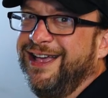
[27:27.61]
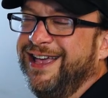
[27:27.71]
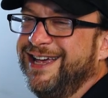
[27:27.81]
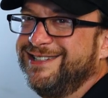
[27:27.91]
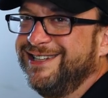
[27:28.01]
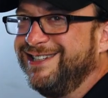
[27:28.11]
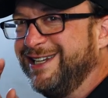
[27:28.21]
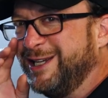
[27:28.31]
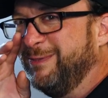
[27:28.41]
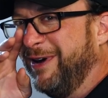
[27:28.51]
I lasted
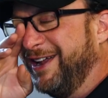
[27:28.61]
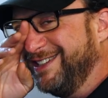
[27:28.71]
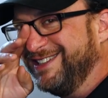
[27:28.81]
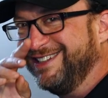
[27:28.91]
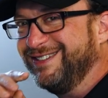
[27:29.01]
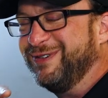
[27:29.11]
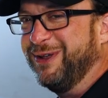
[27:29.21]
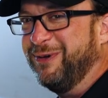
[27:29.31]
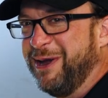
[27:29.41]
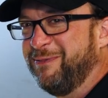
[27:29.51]
6 months with
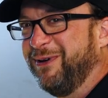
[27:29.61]
the white